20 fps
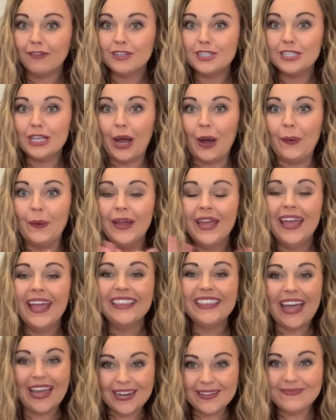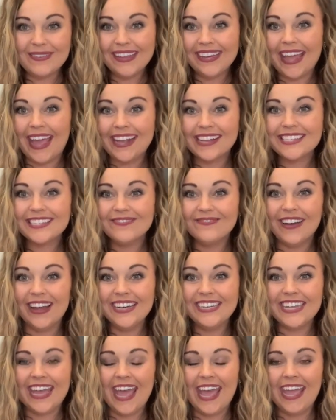So that'll be next
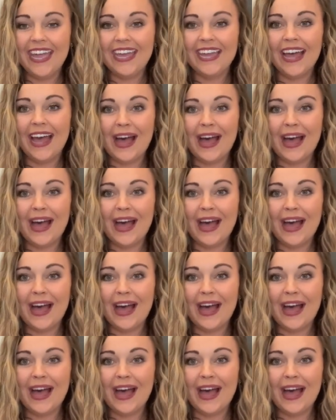Monday.